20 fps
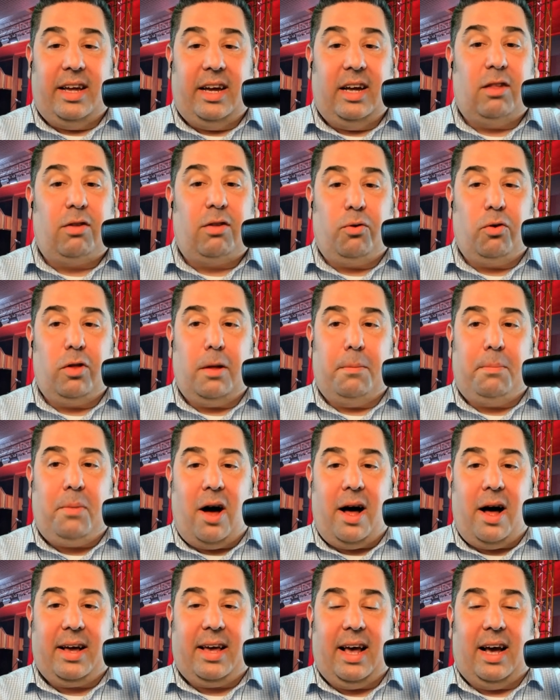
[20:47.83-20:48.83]
It's for the
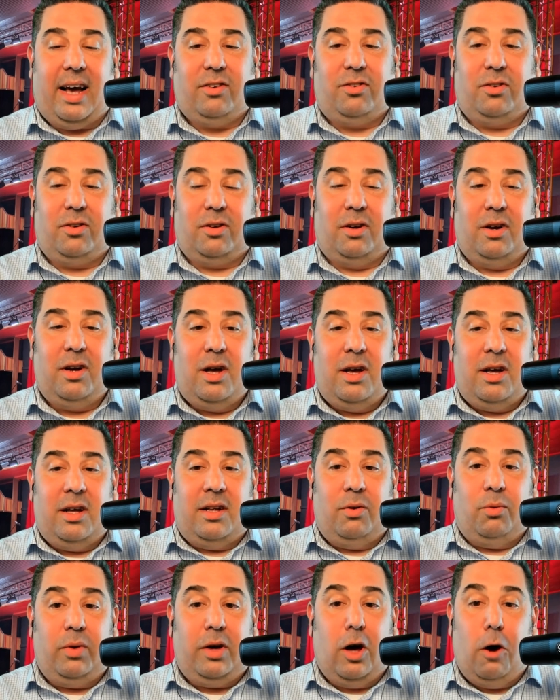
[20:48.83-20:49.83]
podcaster.
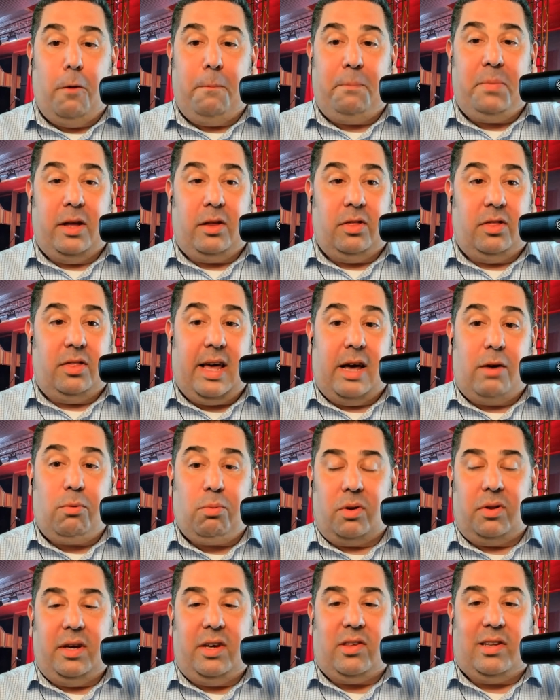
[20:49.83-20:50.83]
We hope that they
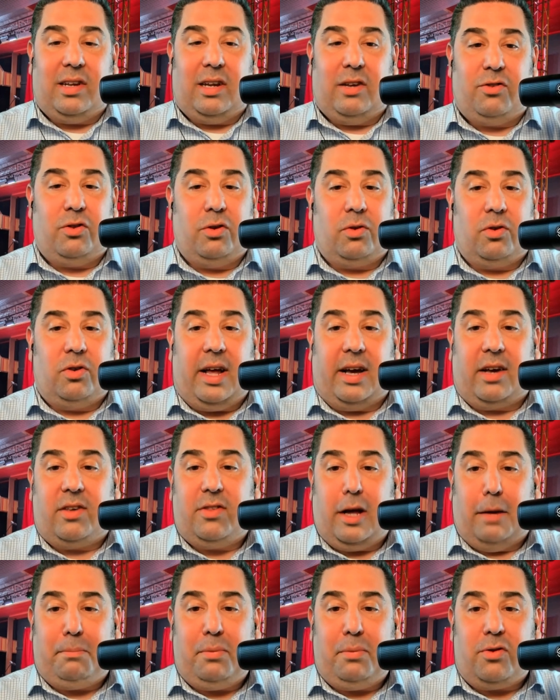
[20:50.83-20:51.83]
release it as their
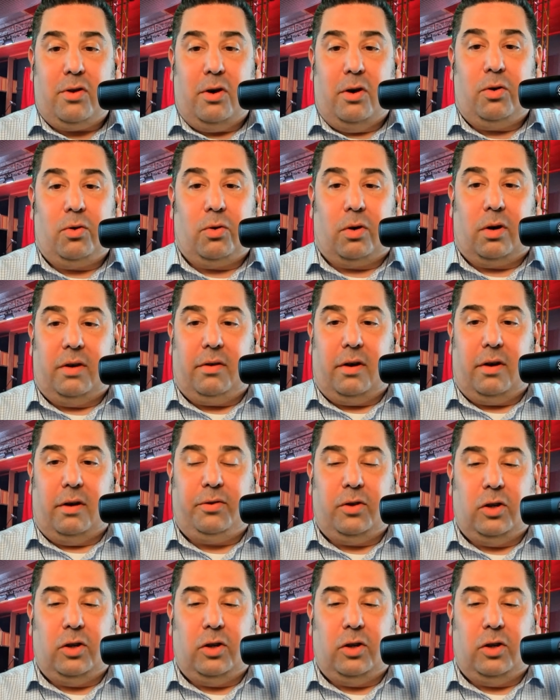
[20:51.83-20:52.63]
next episode or a